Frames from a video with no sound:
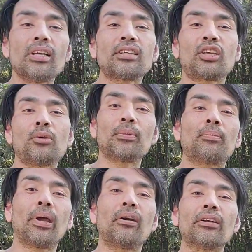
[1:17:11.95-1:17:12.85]
We as a
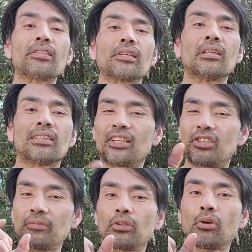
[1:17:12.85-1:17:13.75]
human parents, see
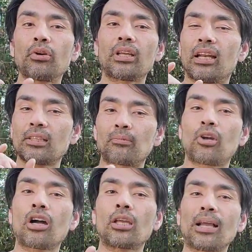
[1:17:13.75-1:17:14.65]
I shift the tone again as
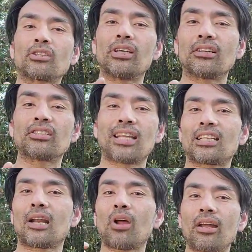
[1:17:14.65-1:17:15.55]
I'm talking back so he
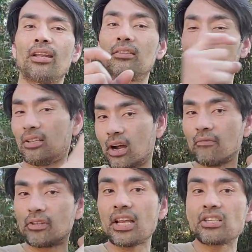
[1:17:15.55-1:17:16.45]
understands that I'm not in
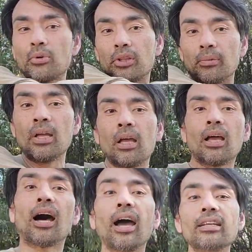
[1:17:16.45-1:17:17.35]
conversation with him.
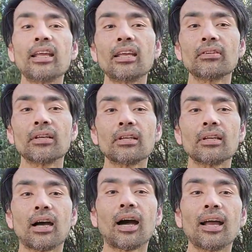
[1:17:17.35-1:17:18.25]
Hi
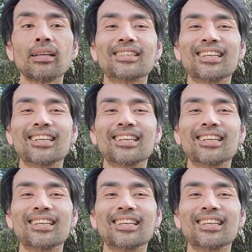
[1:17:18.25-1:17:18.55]
David, hi